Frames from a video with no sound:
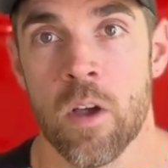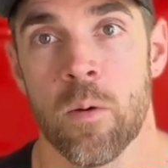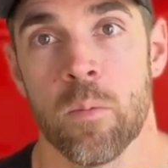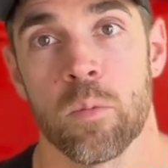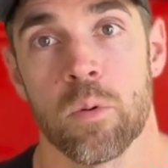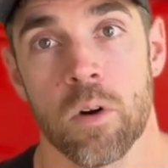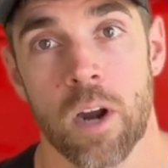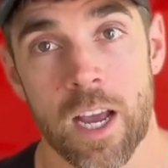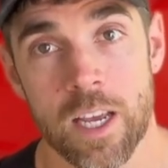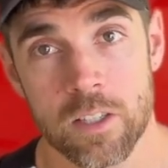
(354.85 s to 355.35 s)

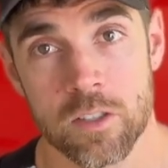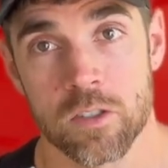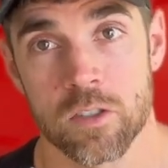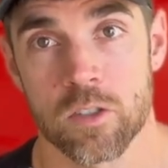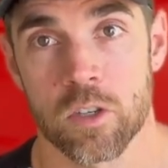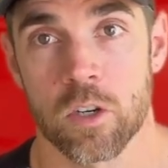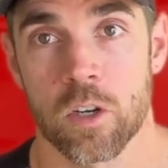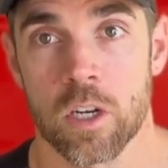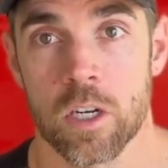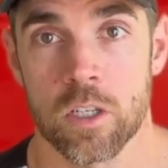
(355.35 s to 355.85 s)
Prices
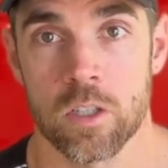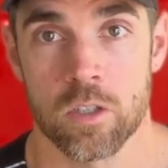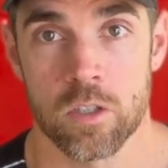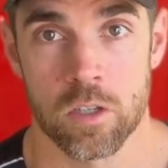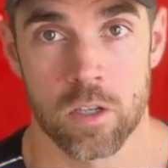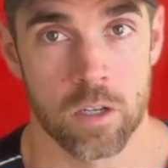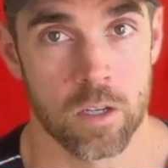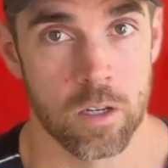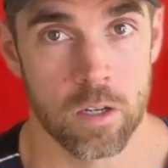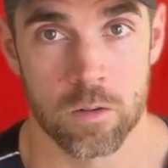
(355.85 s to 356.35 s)
are gonna
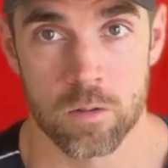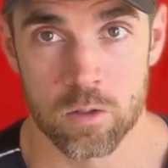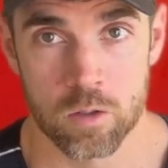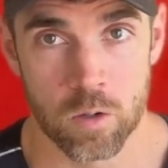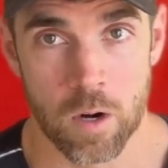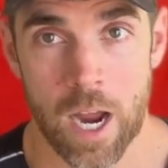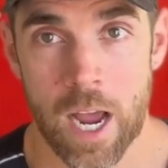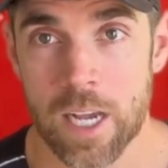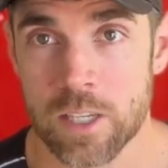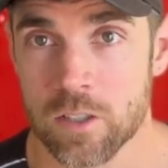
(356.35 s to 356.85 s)

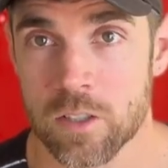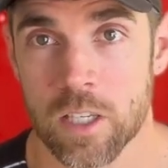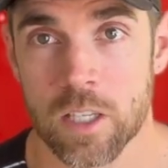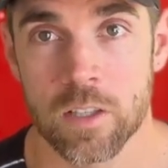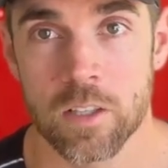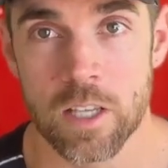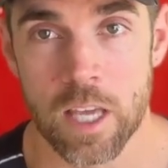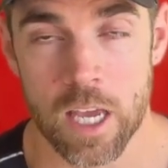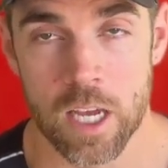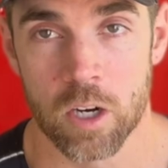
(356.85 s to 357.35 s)

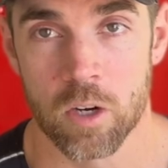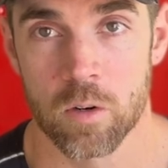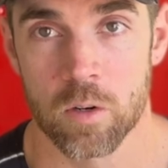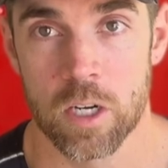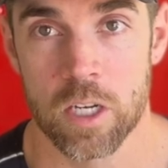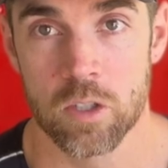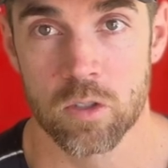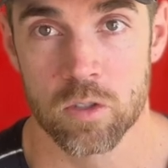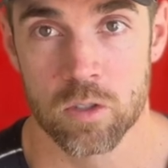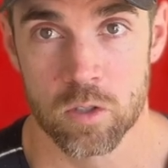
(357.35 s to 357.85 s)
drastically
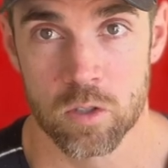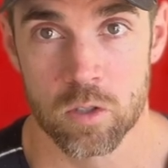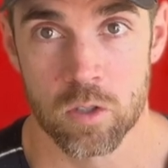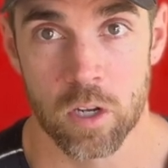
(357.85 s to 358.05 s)
increase,